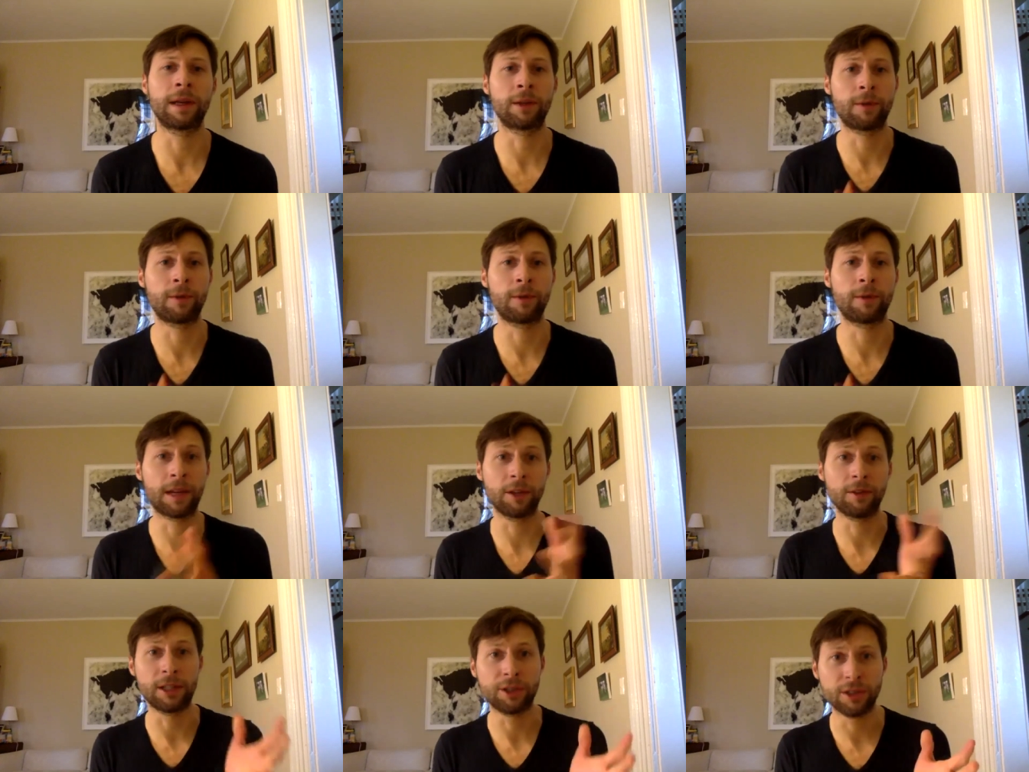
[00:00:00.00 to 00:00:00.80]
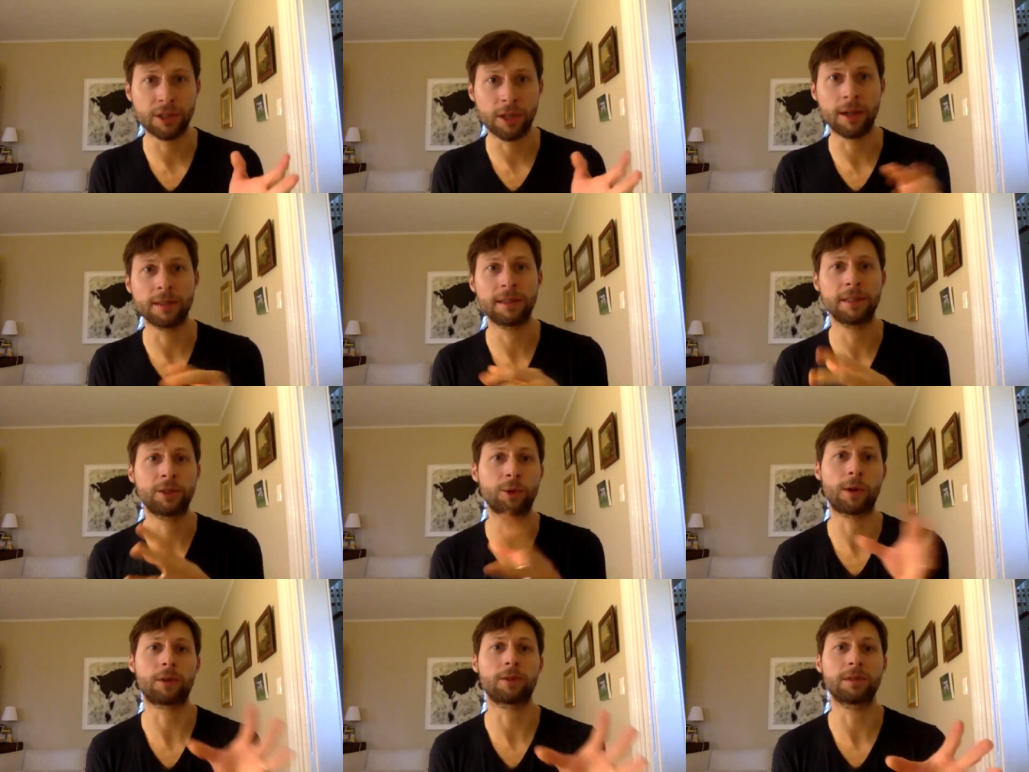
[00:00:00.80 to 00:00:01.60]
regulations are is
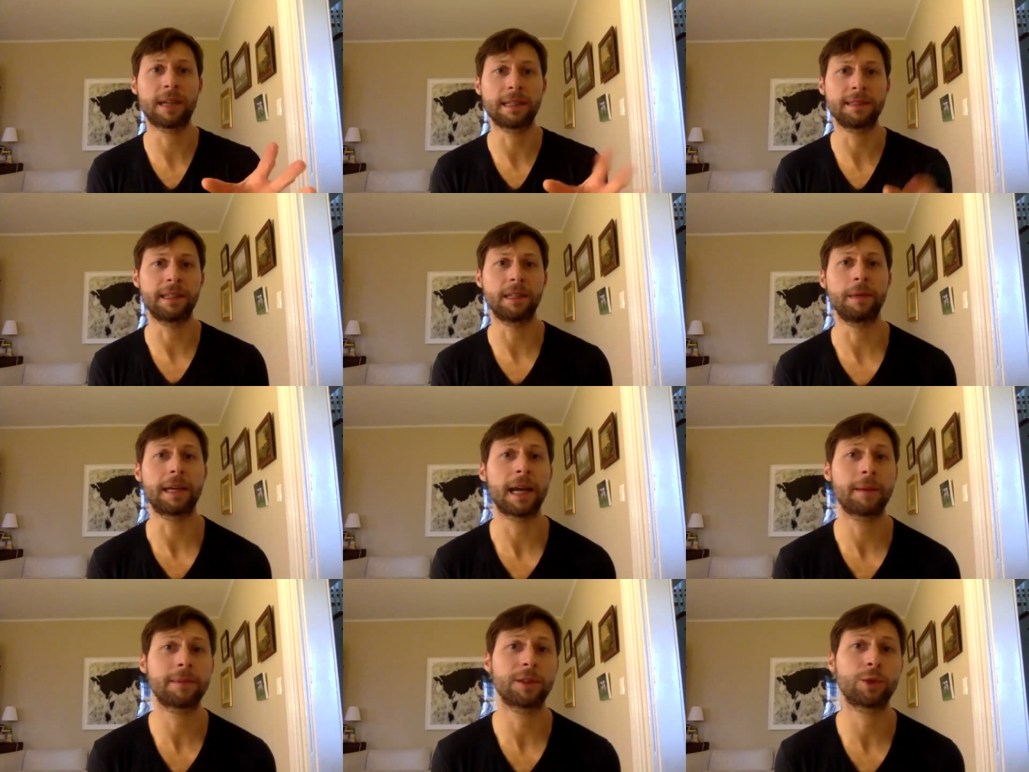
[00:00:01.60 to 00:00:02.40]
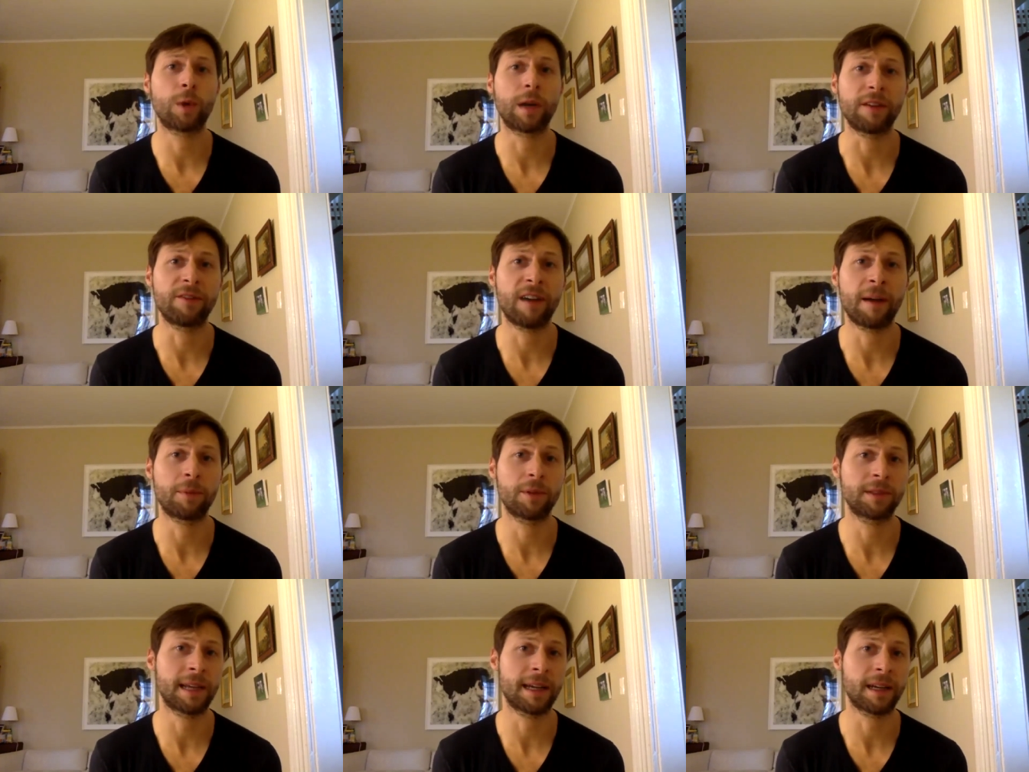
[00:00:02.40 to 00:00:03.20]
historical sites need to be kept at
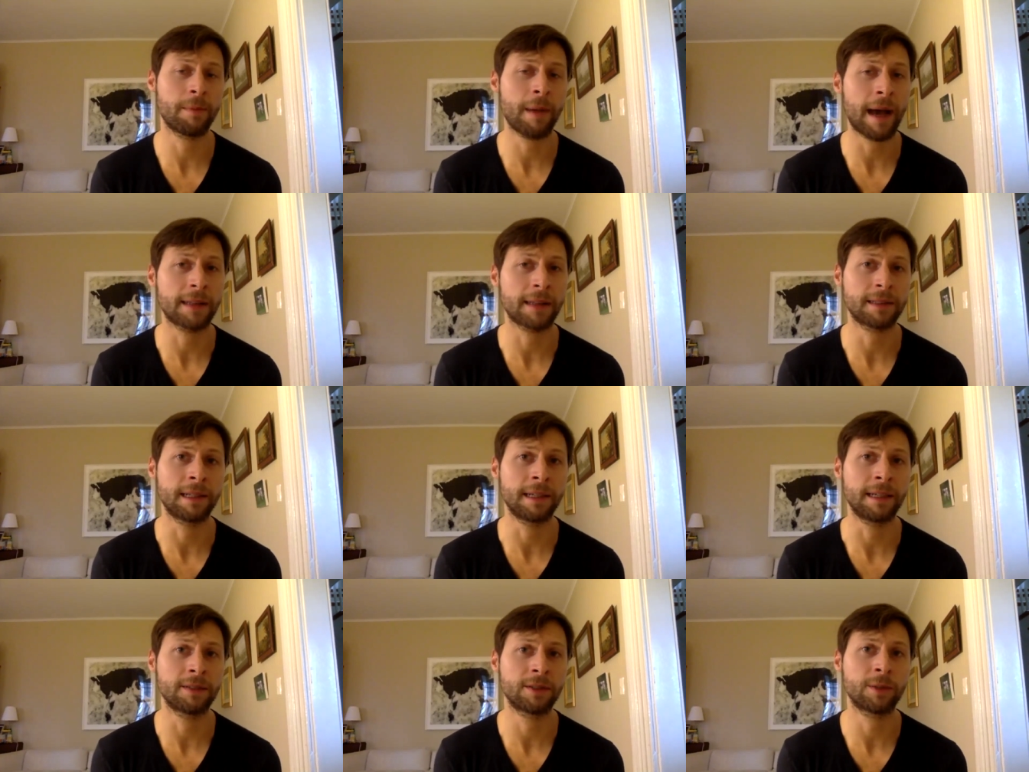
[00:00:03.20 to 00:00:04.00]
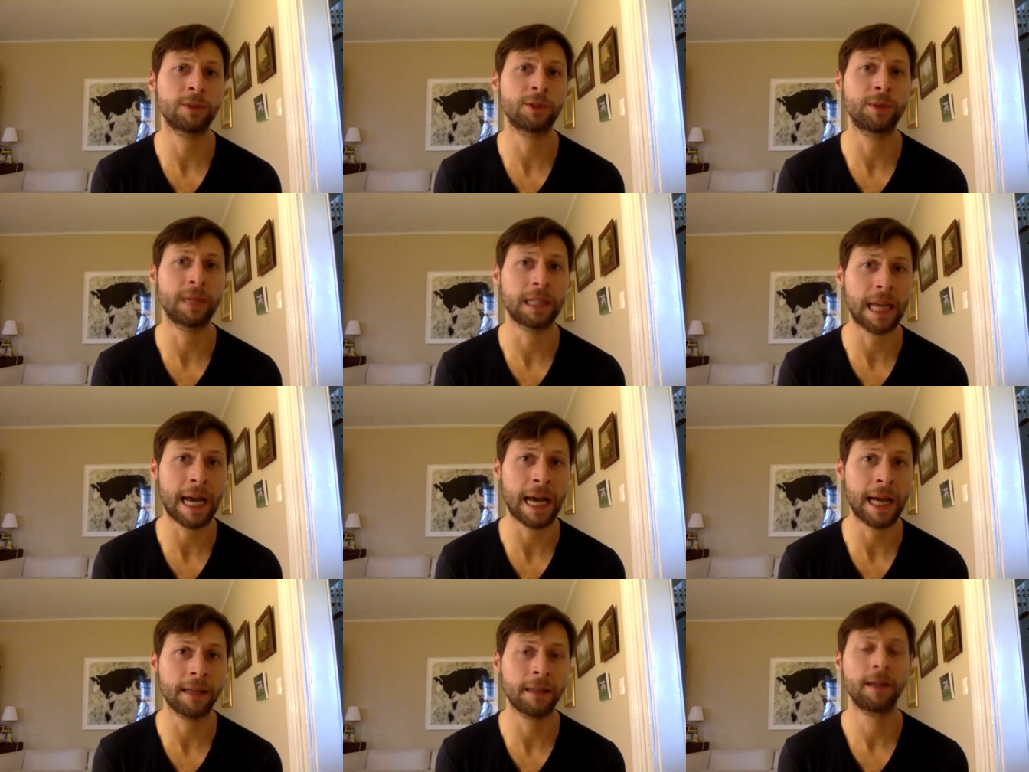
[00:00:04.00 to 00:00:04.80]
25% capacity. So we're doing
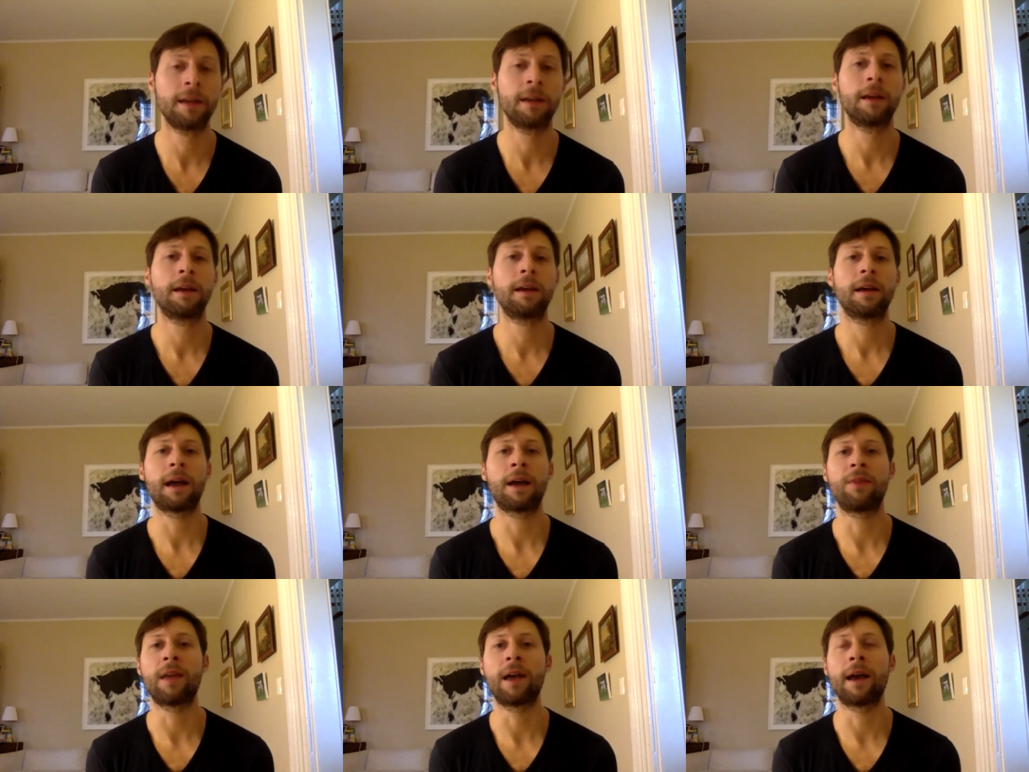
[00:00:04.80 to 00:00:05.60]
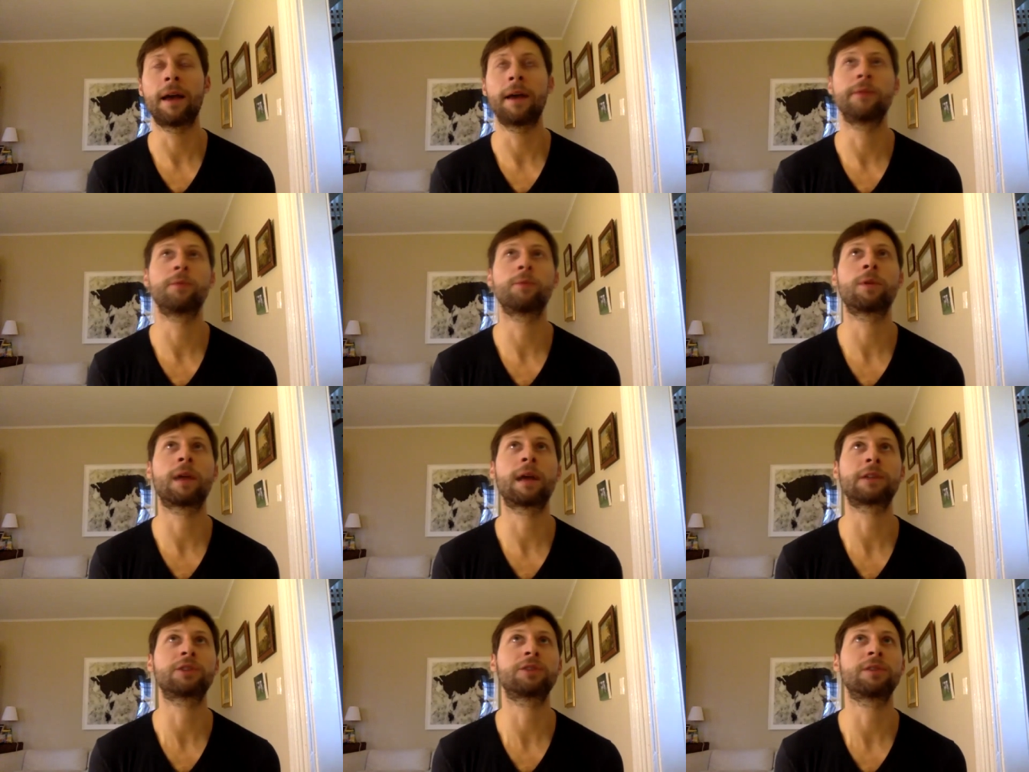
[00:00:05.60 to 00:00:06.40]
that. And then we're
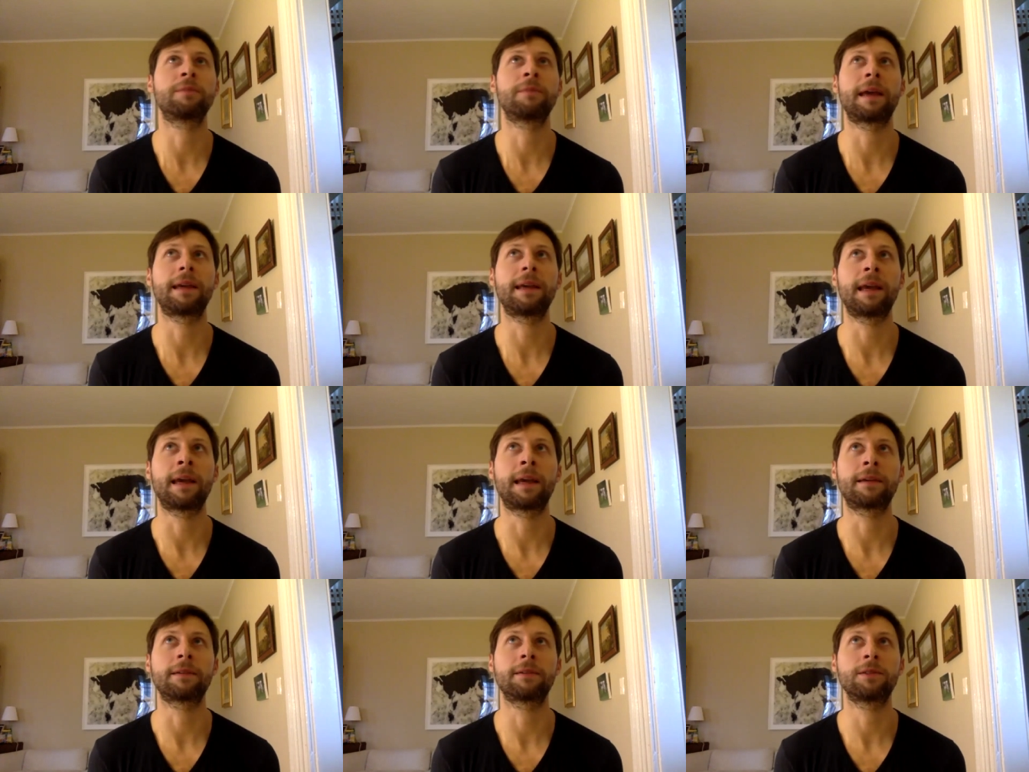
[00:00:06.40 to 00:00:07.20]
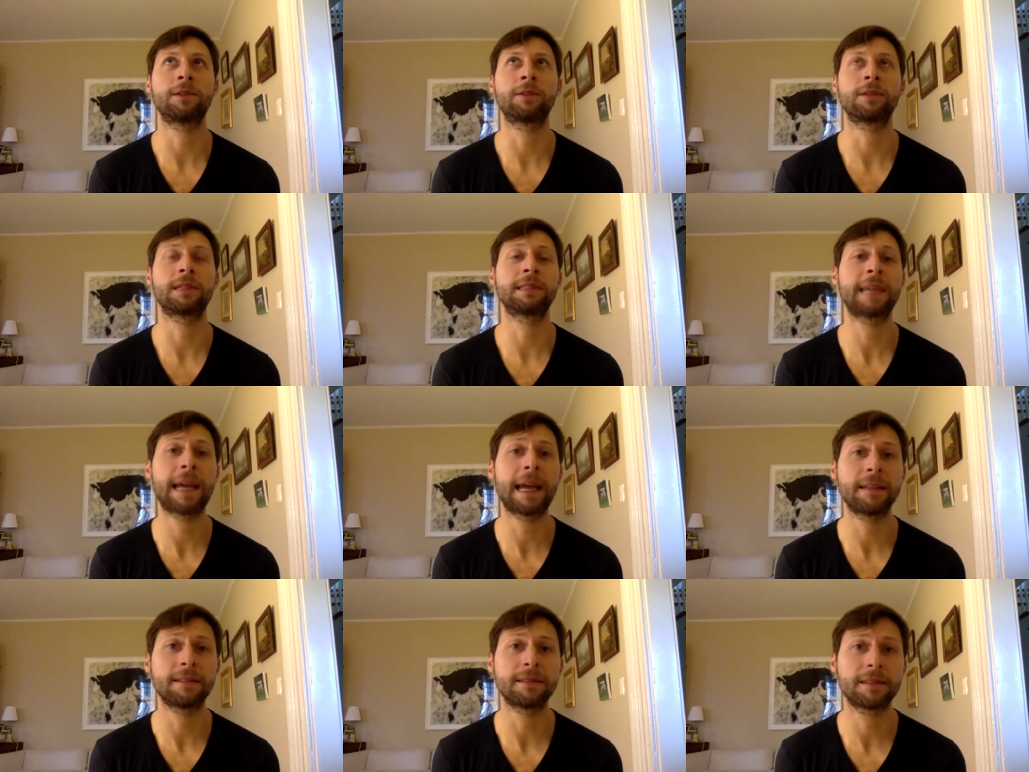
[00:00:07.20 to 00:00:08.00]
actually making, you know, the
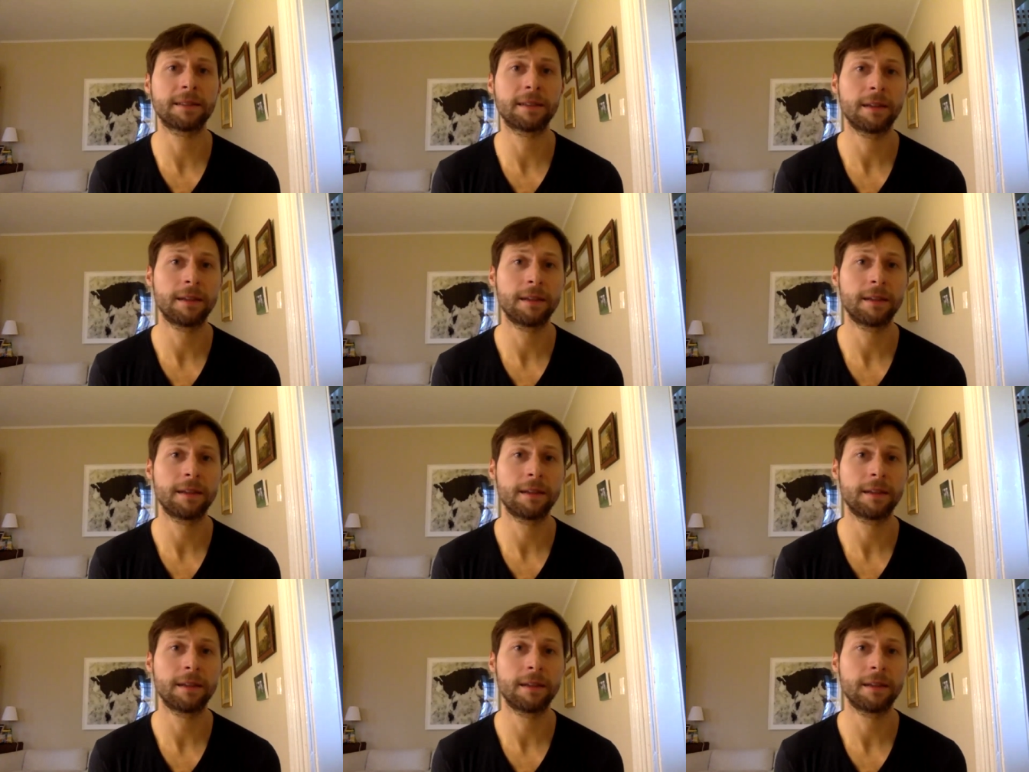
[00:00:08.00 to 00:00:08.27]
tent